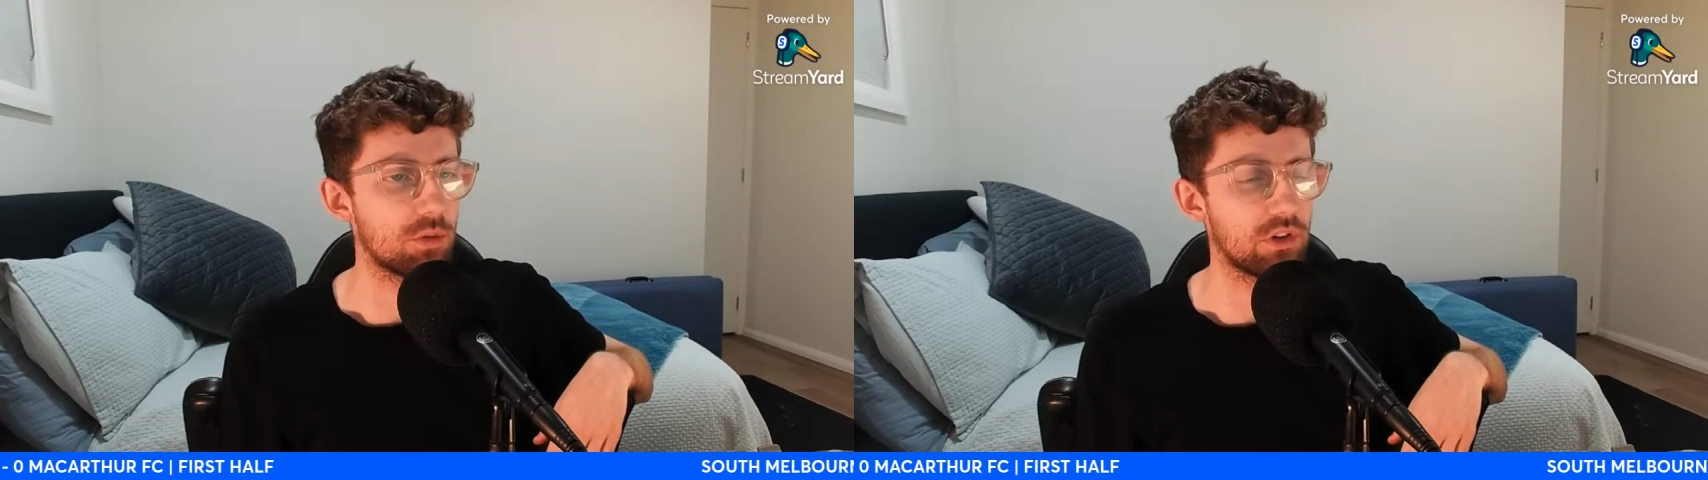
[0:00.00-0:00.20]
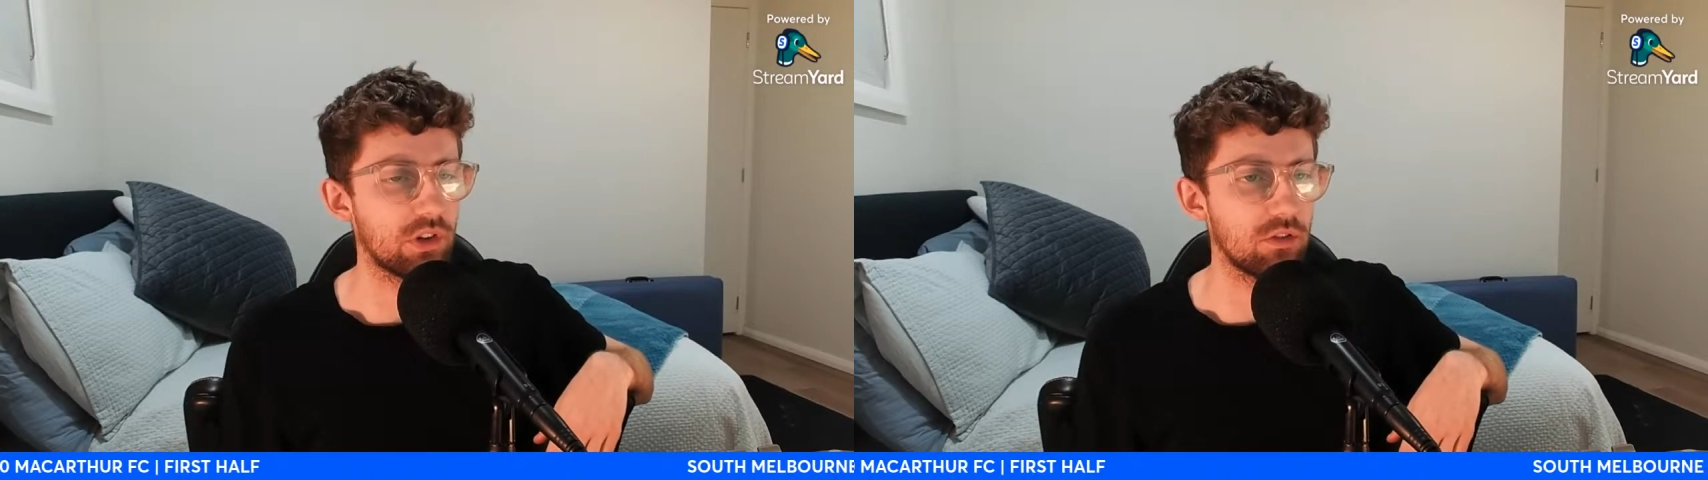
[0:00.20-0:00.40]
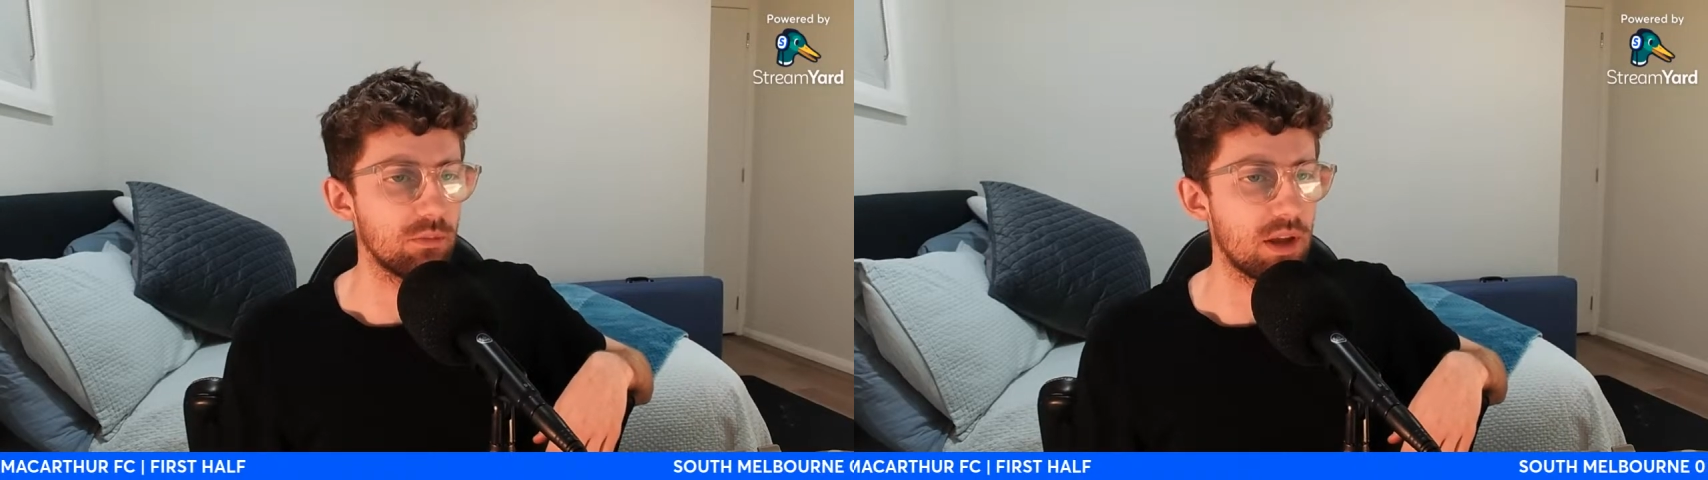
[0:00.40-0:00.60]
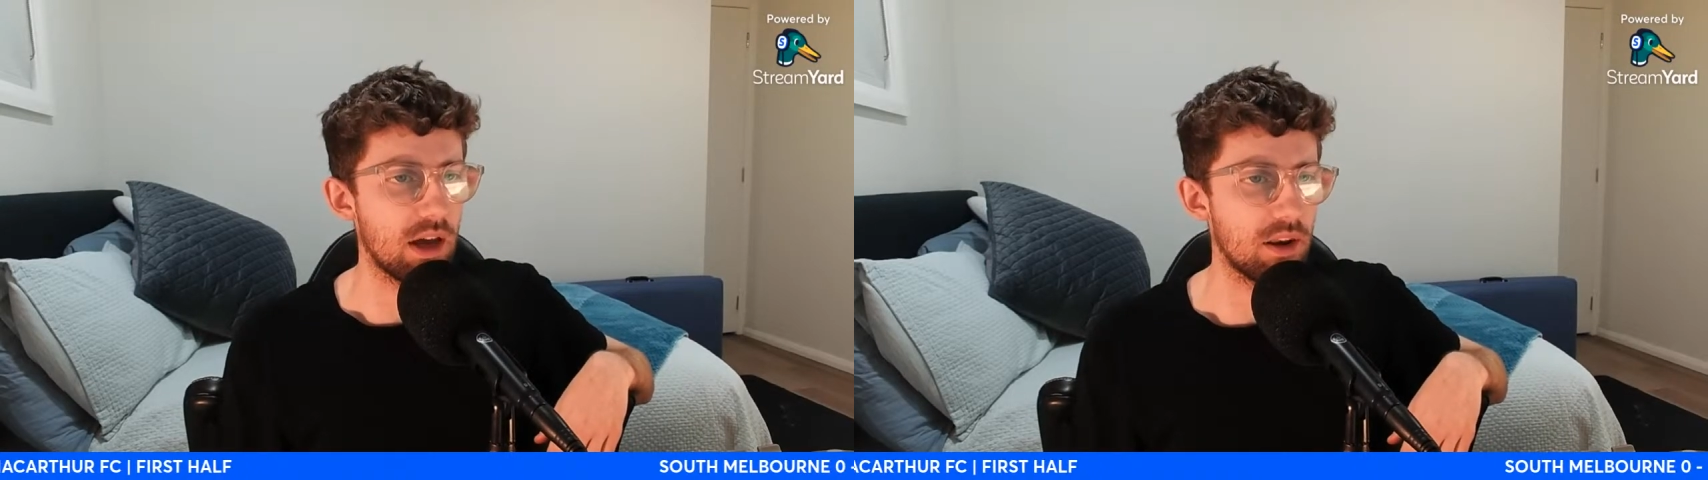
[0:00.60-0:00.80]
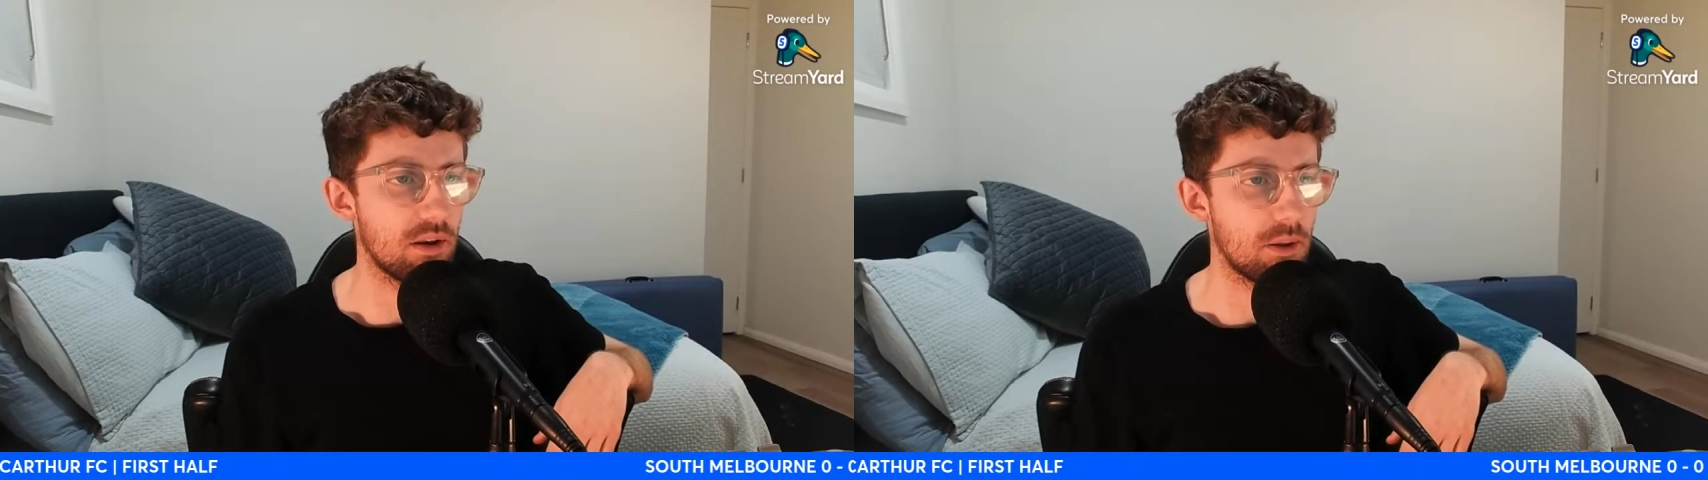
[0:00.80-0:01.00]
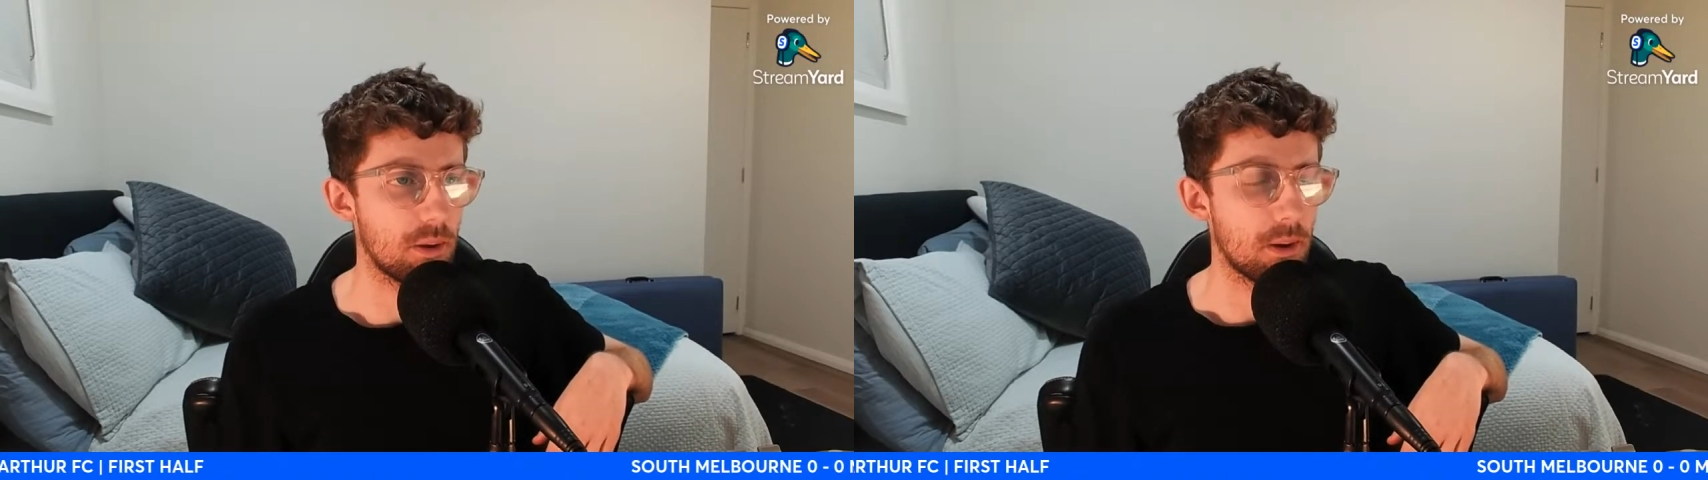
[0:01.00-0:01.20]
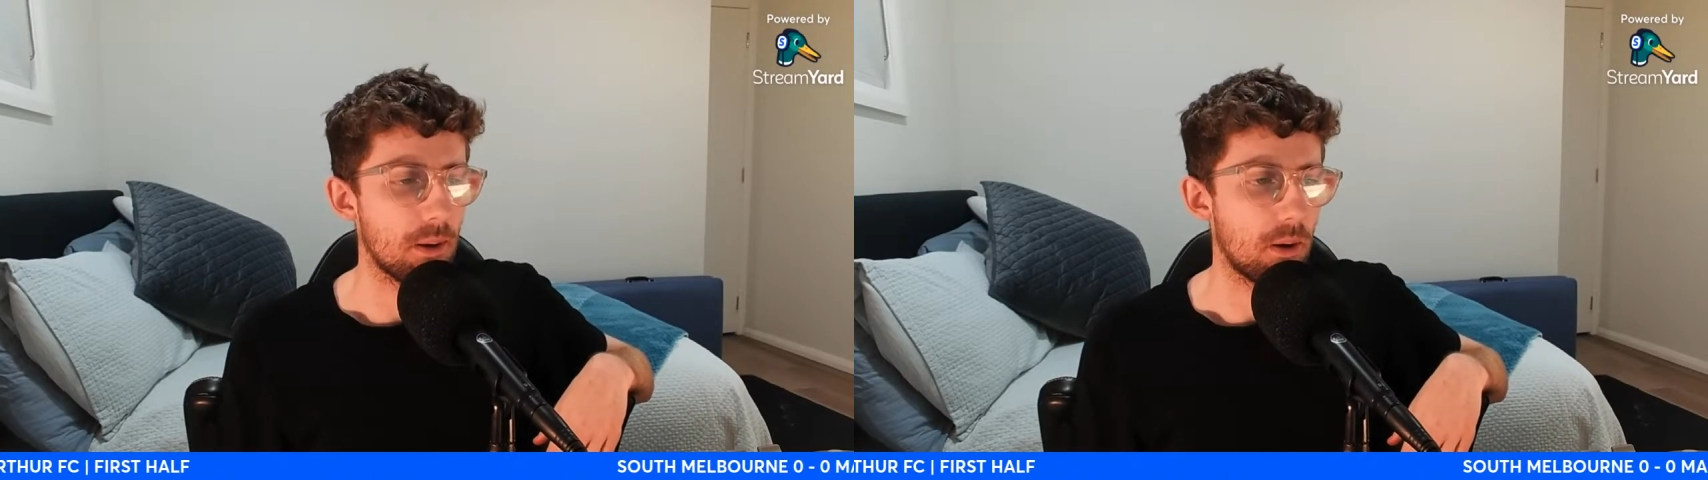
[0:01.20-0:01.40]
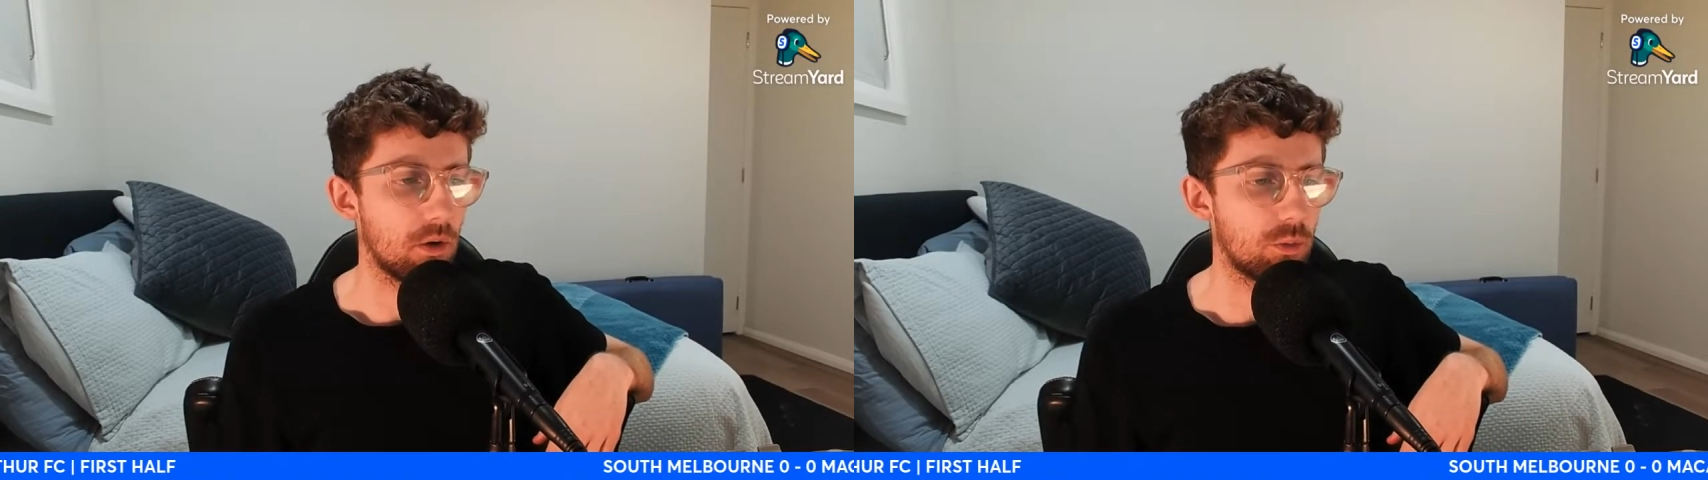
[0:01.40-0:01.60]
but aside from that,
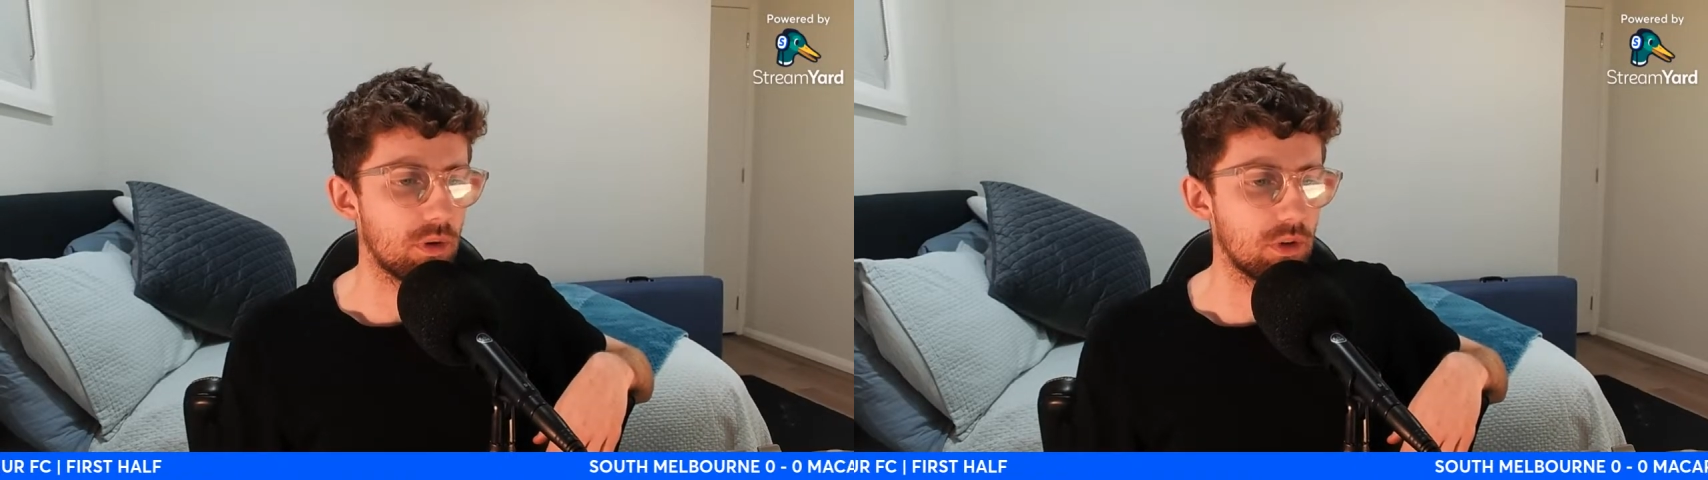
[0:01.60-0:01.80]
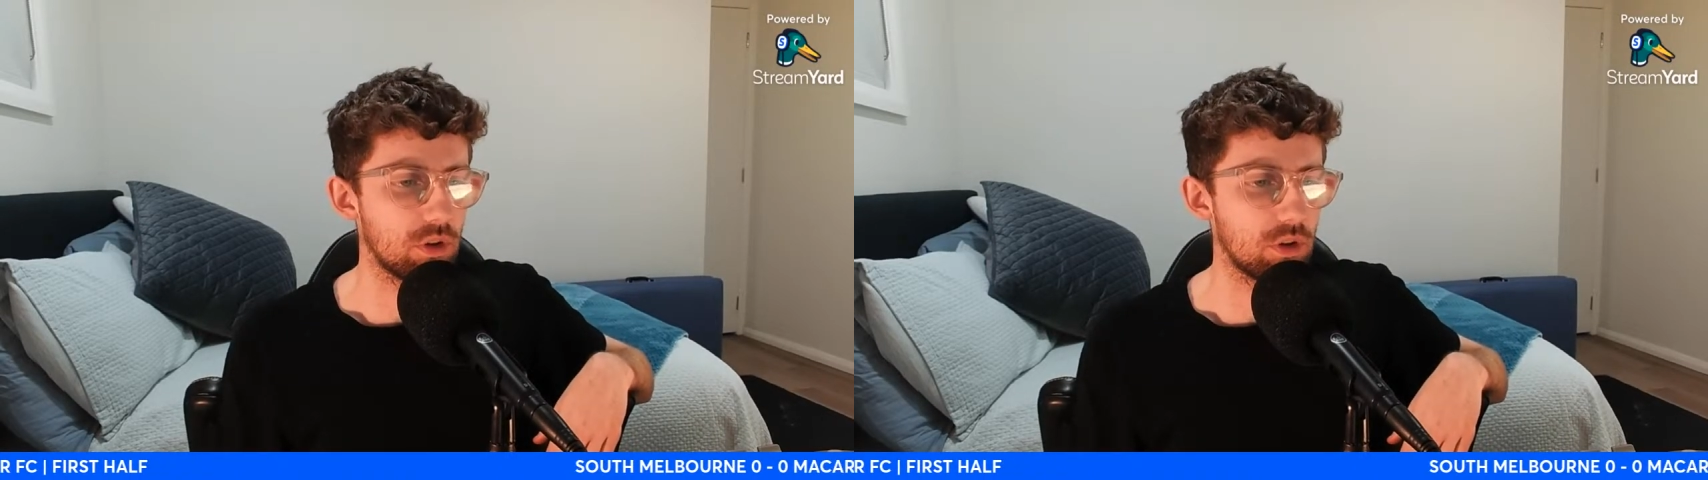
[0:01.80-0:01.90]
it's been really